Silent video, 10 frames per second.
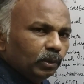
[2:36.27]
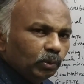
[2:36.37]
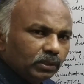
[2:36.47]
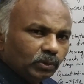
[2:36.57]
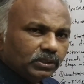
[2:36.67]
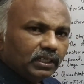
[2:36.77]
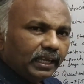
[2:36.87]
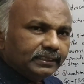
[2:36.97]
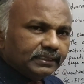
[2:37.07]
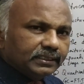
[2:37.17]

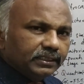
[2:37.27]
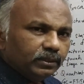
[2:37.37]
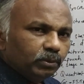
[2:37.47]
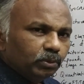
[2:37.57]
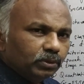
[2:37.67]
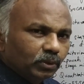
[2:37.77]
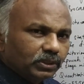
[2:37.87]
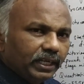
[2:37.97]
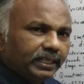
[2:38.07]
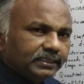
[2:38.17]
2960 to
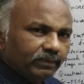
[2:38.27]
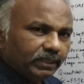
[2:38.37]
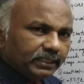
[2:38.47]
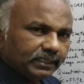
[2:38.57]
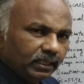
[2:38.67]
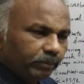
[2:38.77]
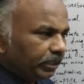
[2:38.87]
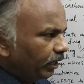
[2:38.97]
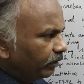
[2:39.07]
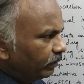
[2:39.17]
2870
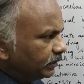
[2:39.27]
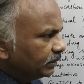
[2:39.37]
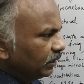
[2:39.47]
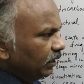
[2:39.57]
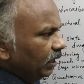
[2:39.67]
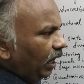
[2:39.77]
centimeter inverse.